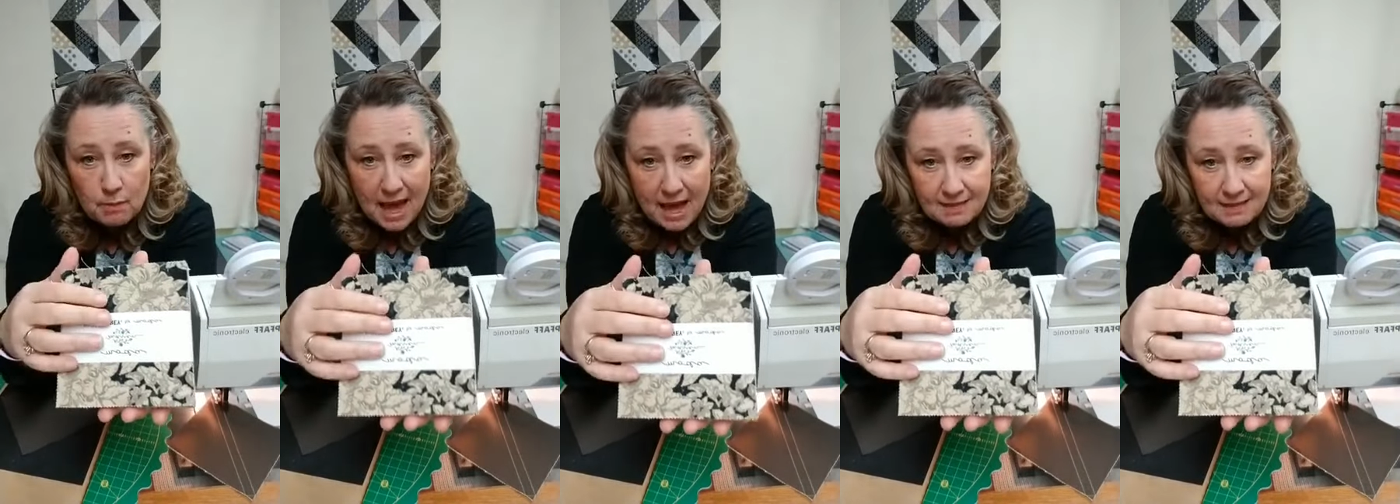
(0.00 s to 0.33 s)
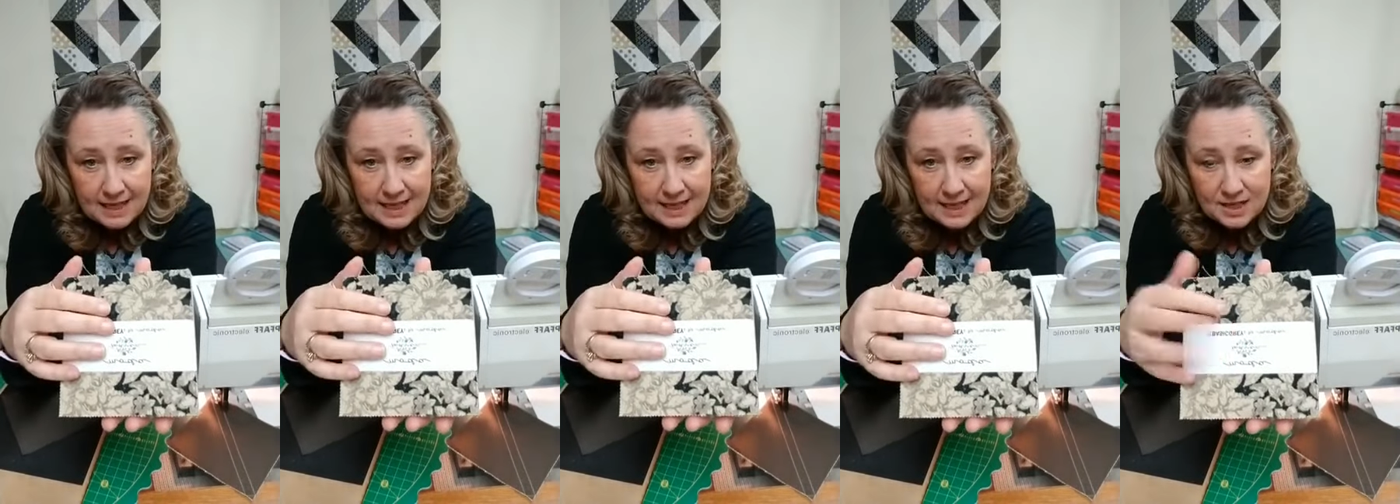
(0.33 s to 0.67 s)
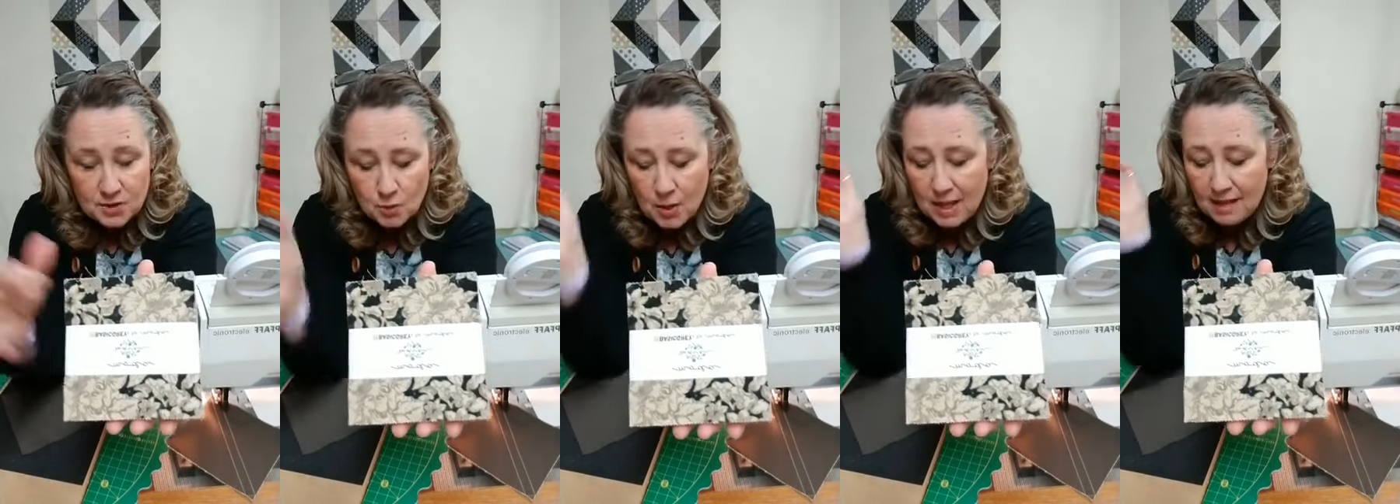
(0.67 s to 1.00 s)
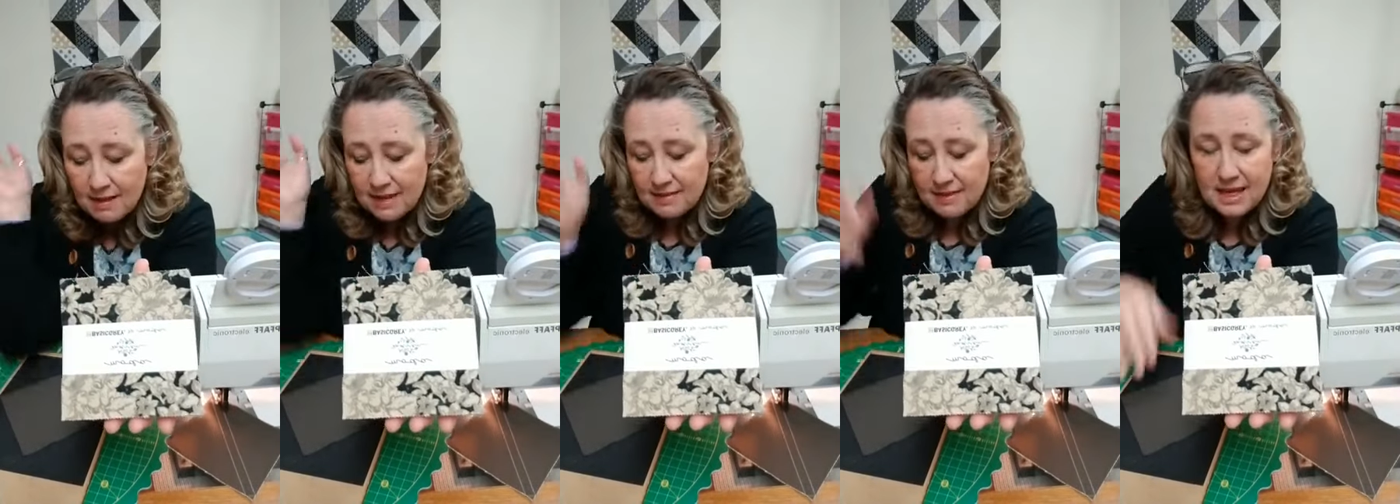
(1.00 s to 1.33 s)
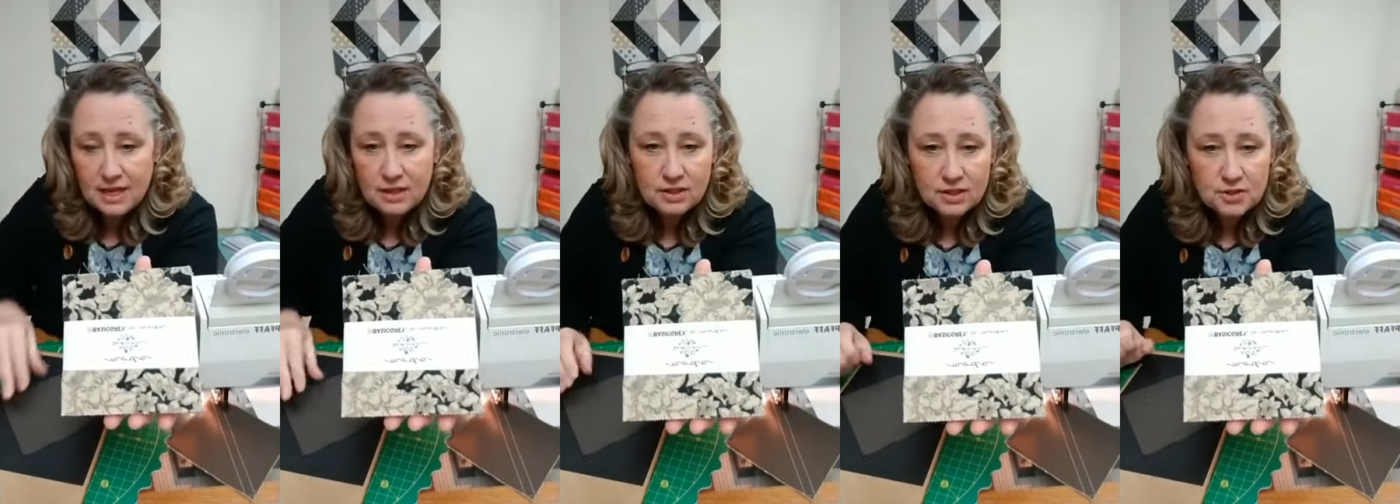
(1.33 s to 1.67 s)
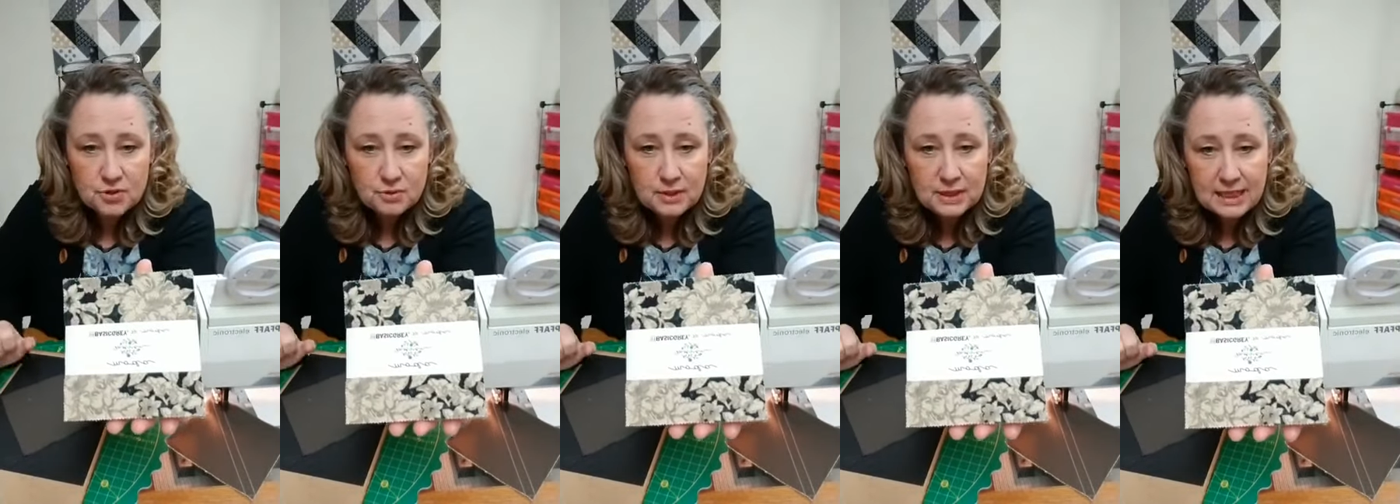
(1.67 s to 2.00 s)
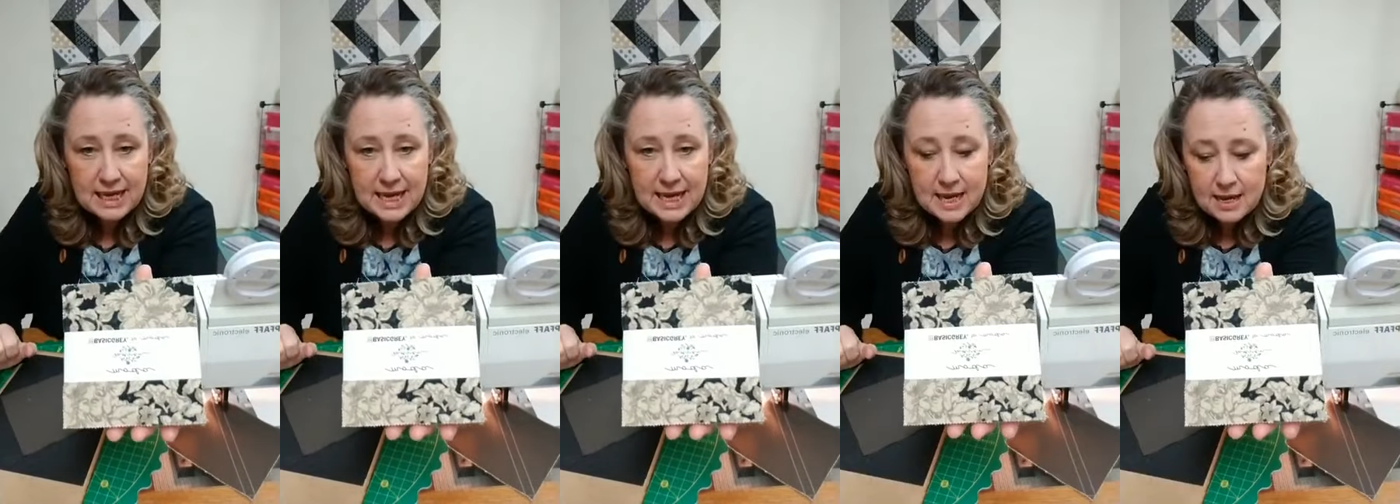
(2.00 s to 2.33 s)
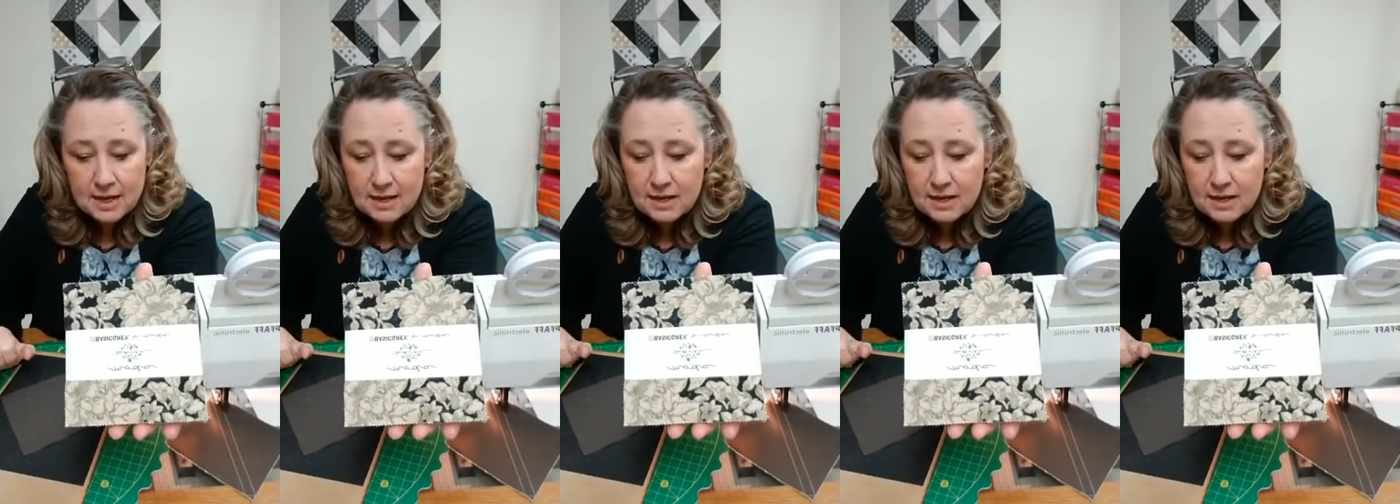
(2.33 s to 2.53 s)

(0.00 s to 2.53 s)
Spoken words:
palette as well. I think it looks really,